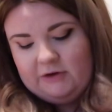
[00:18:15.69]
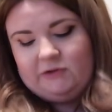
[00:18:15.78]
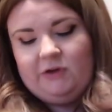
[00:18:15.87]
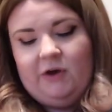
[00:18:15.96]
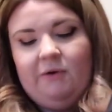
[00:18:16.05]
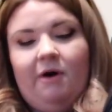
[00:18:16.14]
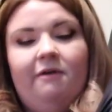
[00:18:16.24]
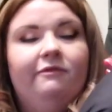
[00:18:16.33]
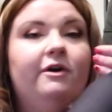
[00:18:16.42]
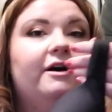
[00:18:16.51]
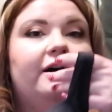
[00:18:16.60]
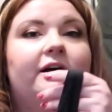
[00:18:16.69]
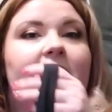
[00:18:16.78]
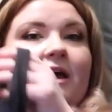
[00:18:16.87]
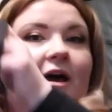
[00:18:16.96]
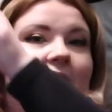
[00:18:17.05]
So I've got
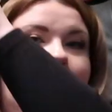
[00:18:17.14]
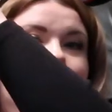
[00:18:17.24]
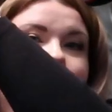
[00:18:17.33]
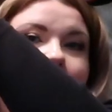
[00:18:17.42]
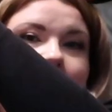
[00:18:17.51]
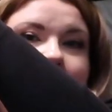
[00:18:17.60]
um,